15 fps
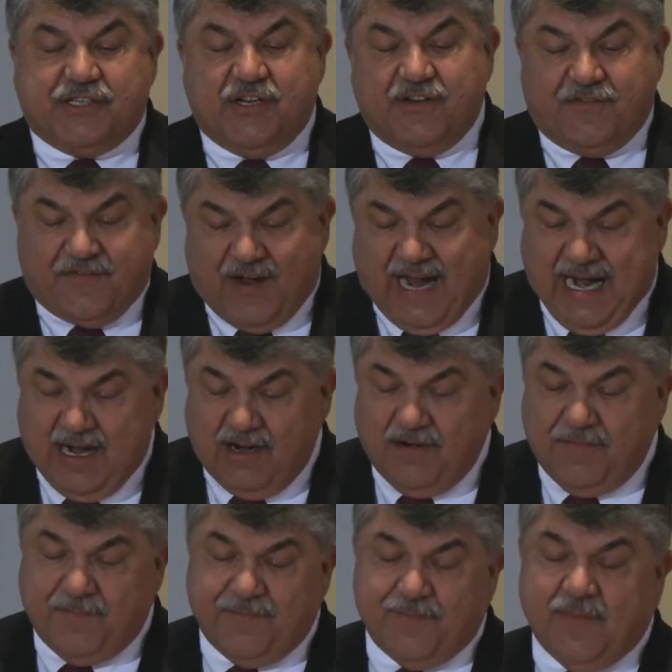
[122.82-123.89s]
to the
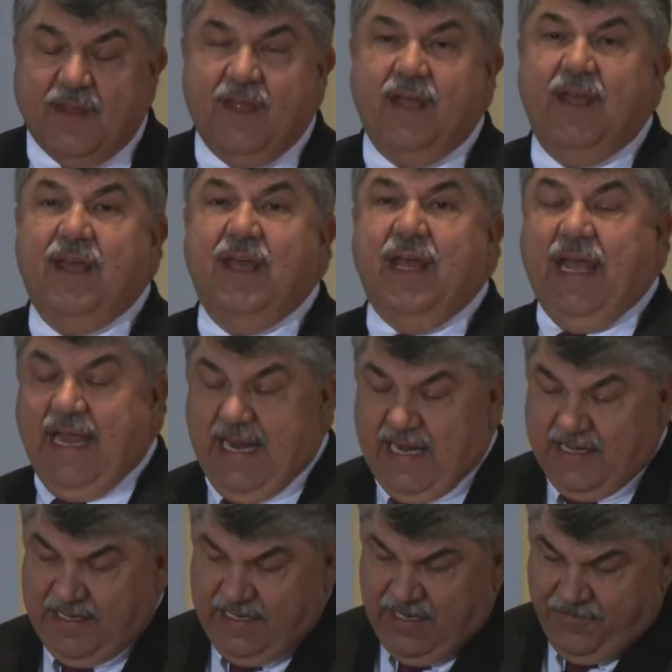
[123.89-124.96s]
fire,
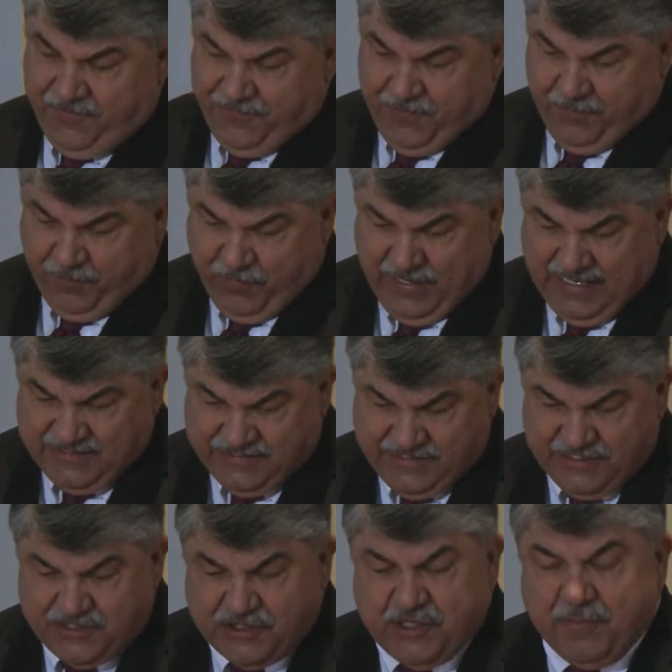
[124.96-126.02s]
and if the press
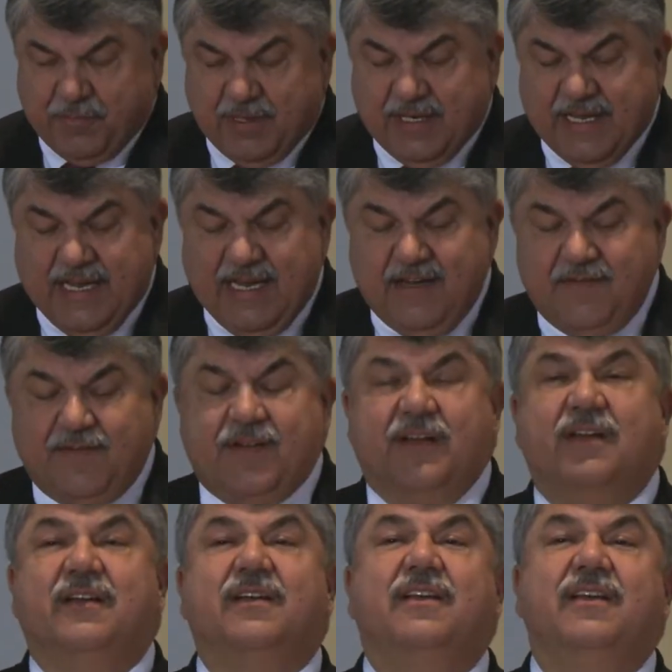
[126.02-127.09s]
is to be believed,
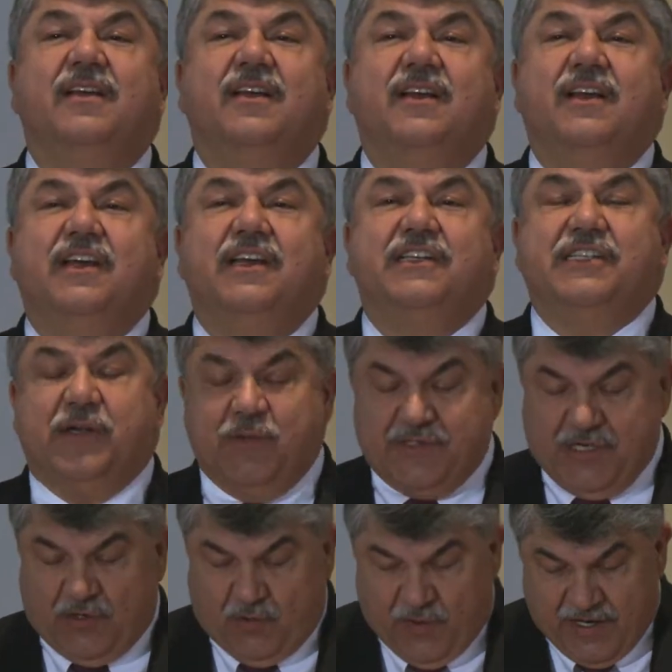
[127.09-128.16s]
she was
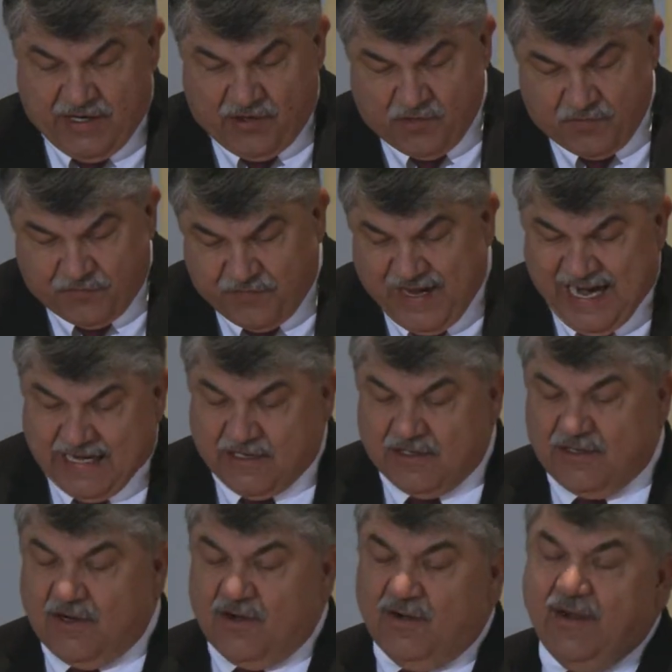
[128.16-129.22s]
a critical
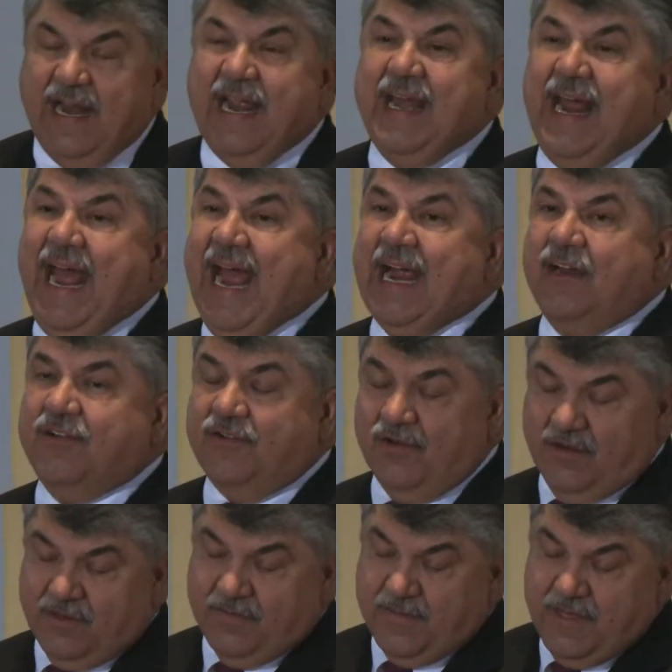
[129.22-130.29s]
factor and
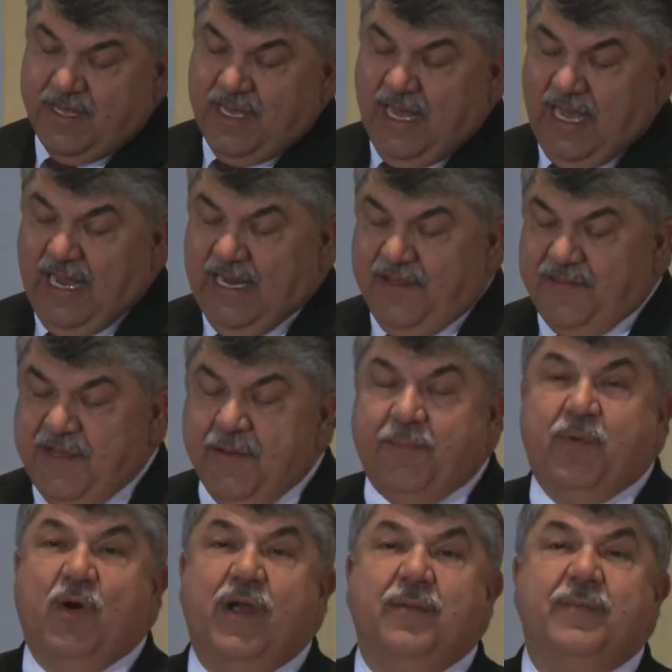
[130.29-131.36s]
actor in the
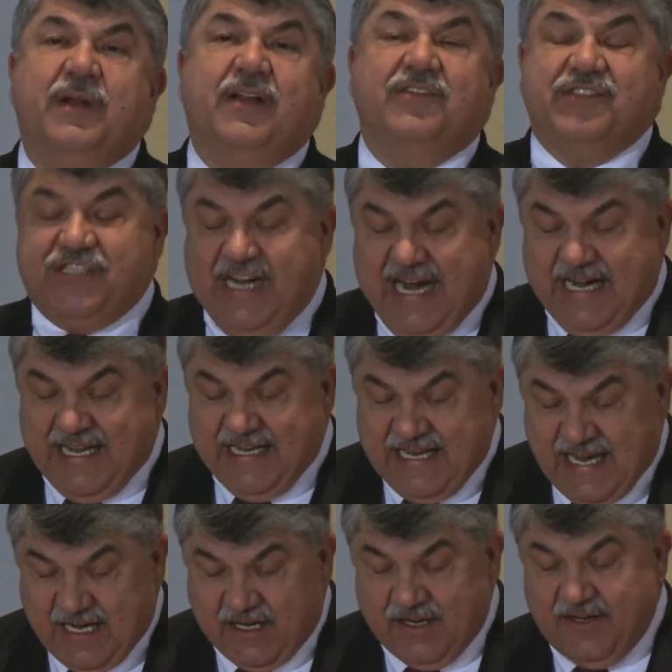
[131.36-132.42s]
appointment of Janet
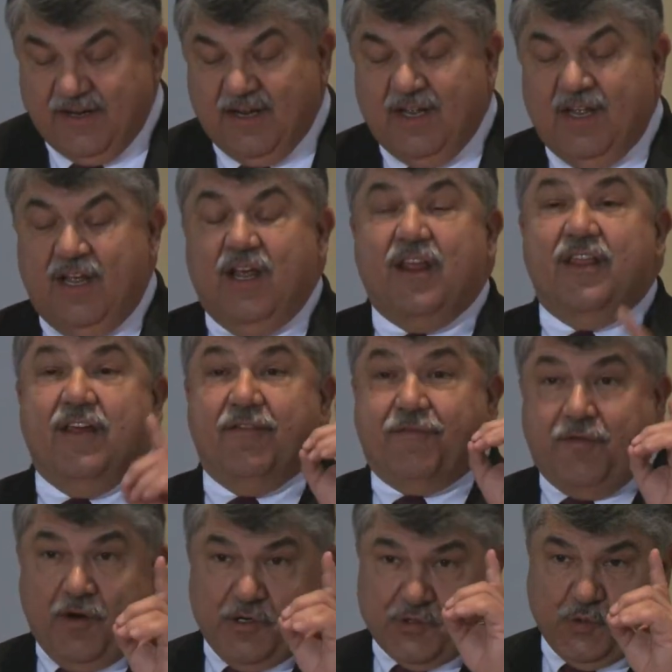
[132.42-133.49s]
Yellen, the
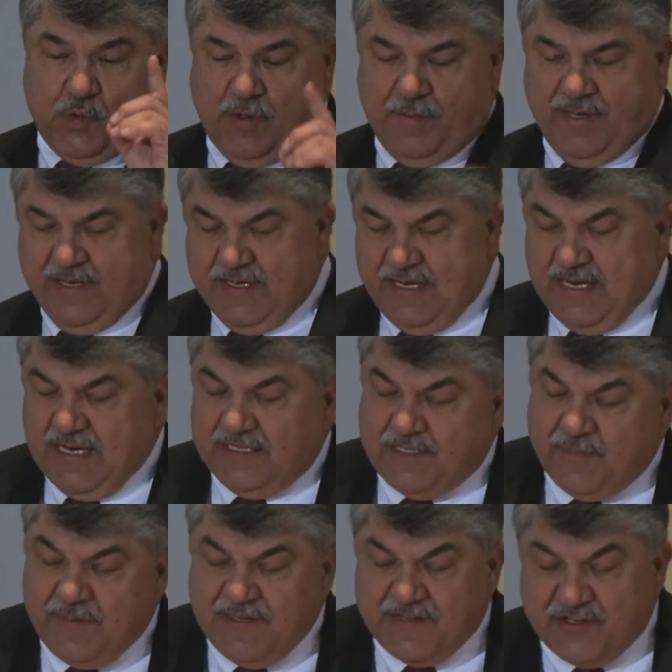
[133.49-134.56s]
first woman to
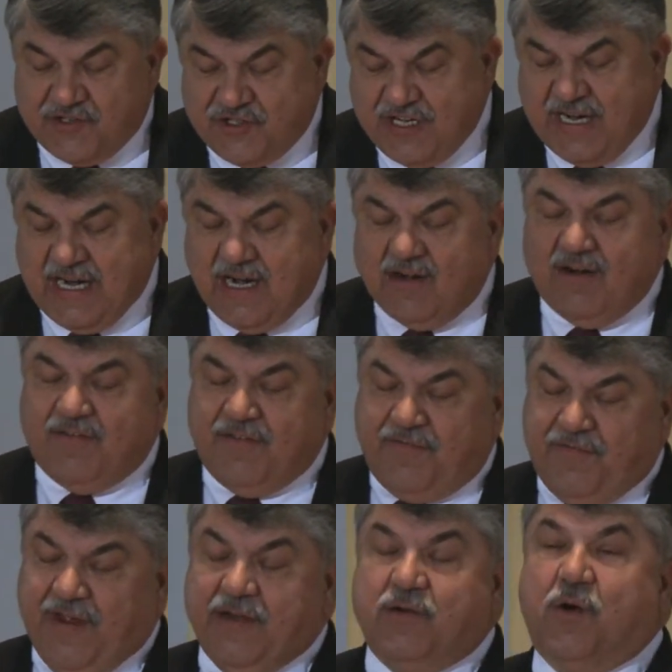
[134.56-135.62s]
be the chair of the
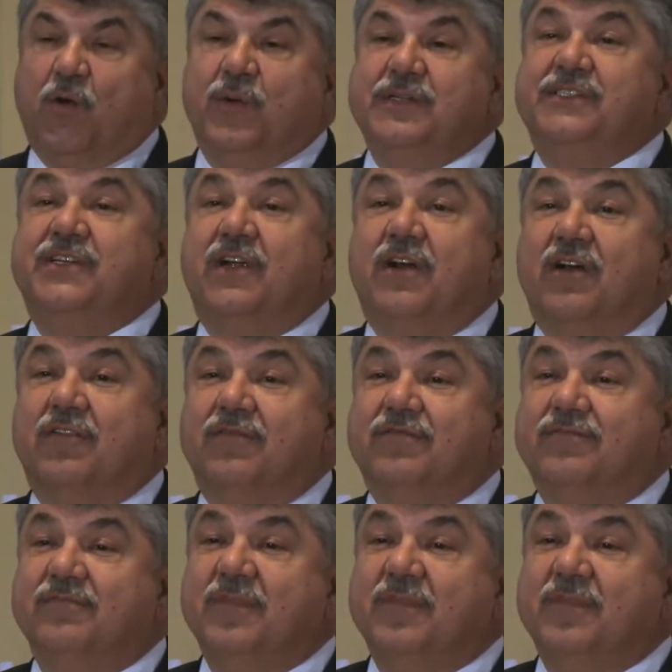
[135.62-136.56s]
Federal Reserve.